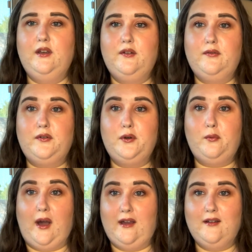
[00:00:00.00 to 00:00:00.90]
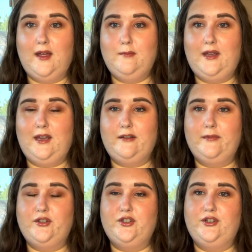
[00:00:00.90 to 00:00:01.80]
For a while, NBA
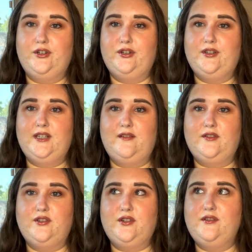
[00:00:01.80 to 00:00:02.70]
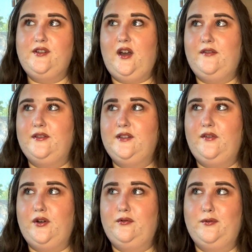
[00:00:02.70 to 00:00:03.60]
Commissioner David Stern's office
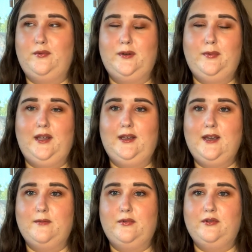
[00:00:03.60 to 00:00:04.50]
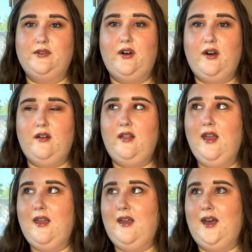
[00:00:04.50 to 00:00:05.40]
phone would play Campbell's call
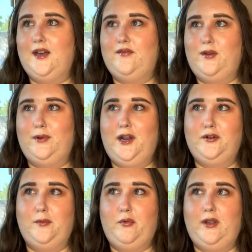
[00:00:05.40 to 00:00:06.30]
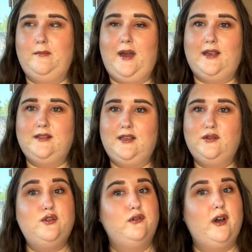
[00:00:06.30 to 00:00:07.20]
of the 100-point
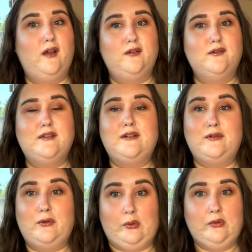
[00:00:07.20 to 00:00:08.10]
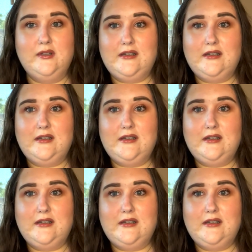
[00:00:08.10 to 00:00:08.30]
basket to callers on hold.